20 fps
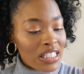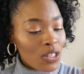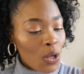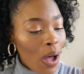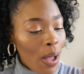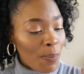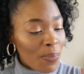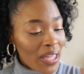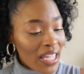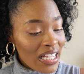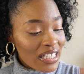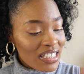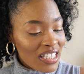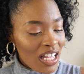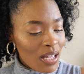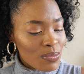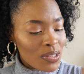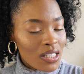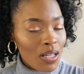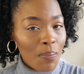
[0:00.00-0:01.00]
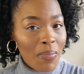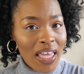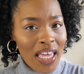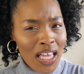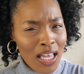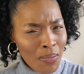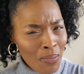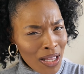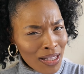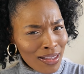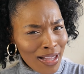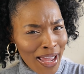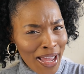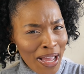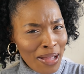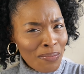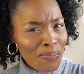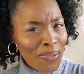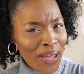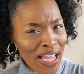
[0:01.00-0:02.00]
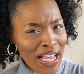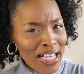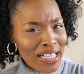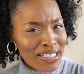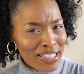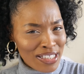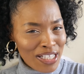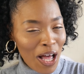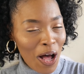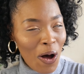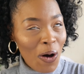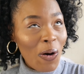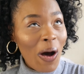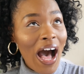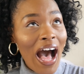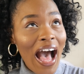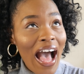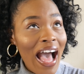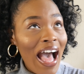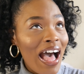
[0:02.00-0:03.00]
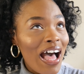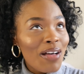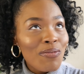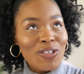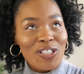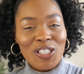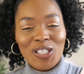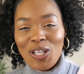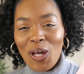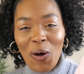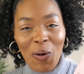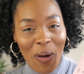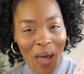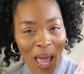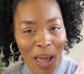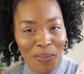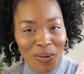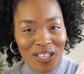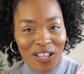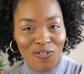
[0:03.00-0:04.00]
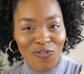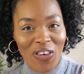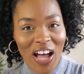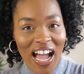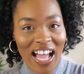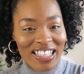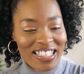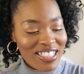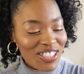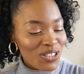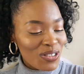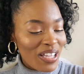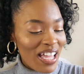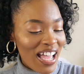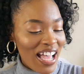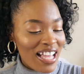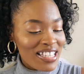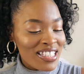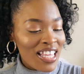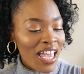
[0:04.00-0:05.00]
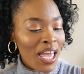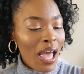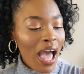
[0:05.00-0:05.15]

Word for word: So I picked up some Himalayan pink salt. I was so happy to find this, you guys.